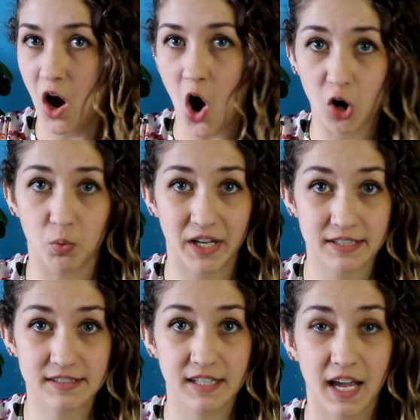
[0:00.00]

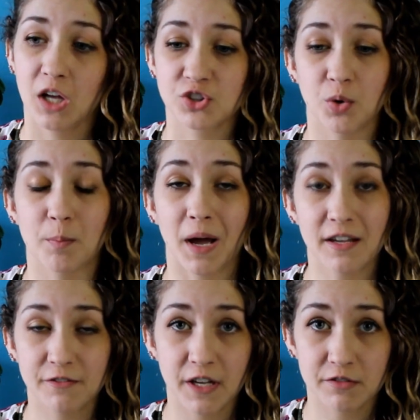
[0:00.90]
Always. So
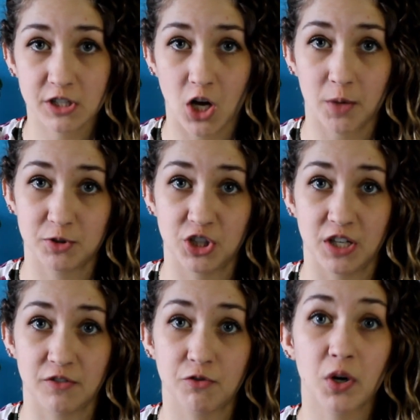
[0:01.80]
my favorite
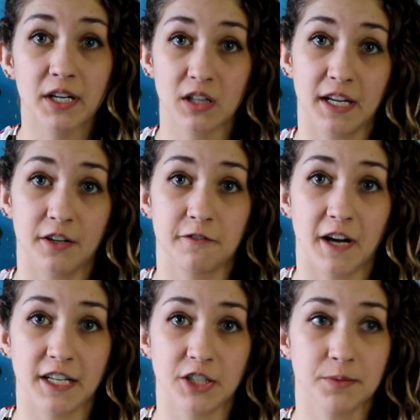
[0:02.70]
option for a
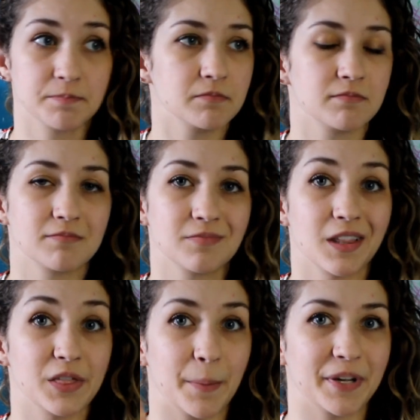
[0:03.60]
clarifier,
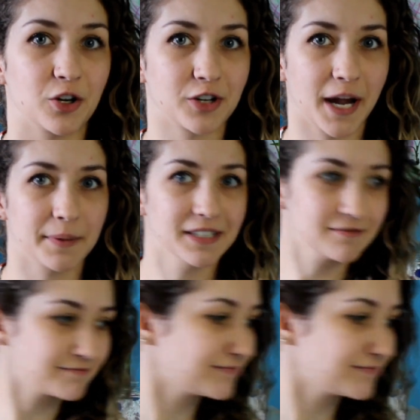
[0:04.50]
let me go grab it.